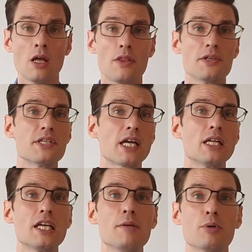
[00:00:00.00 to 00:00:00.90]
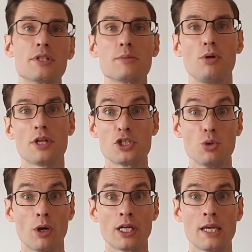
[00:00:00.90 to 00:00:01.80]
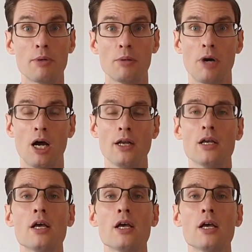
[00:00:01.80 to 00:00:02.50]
The second key principle that you want to keep in mind